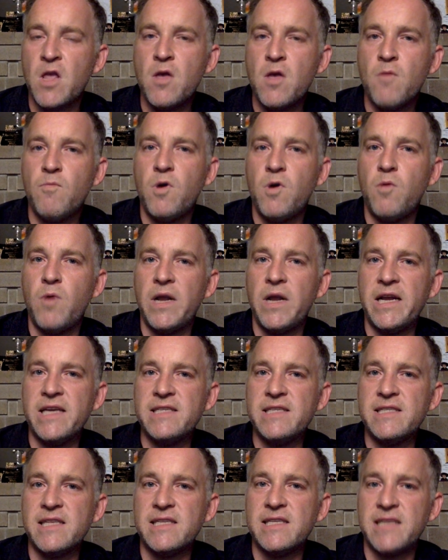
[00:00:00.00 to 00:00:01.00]
Well, what
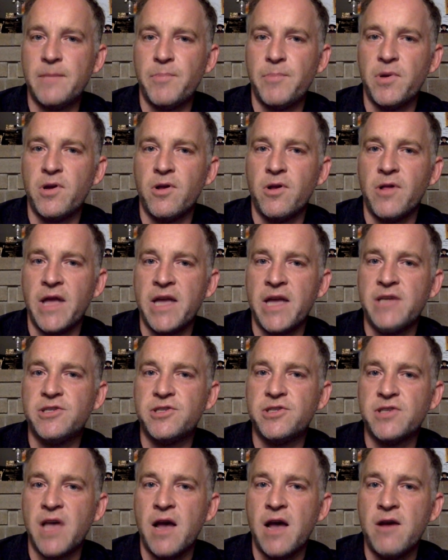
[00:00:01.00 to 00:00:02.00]
is the typical H
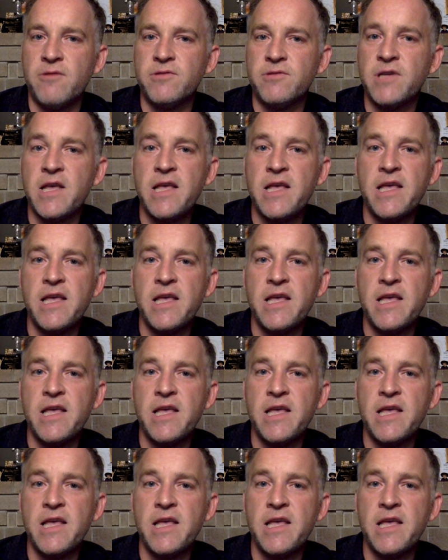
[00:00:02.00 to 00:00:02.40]
sound?